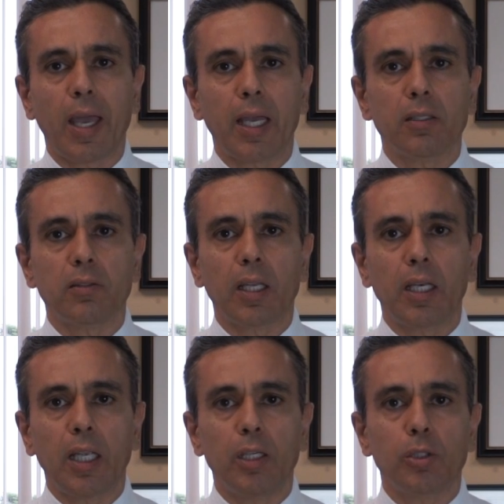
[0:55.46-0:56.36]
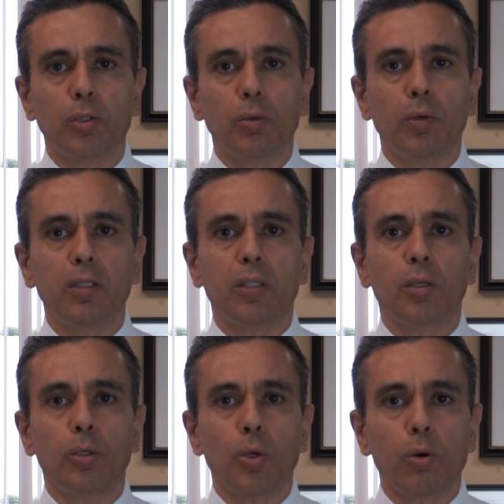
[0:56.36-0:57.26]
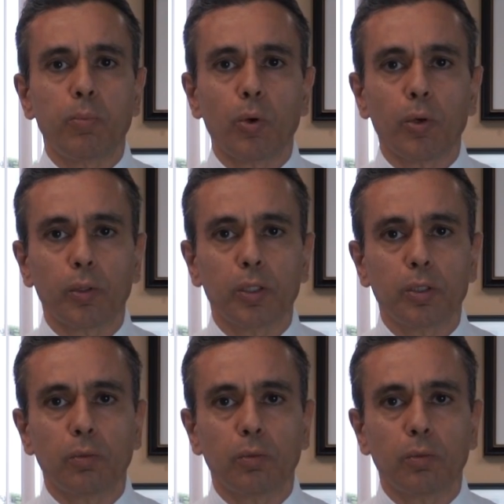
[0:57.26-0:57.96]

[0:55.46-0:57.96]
as an agent who is in a no brokerage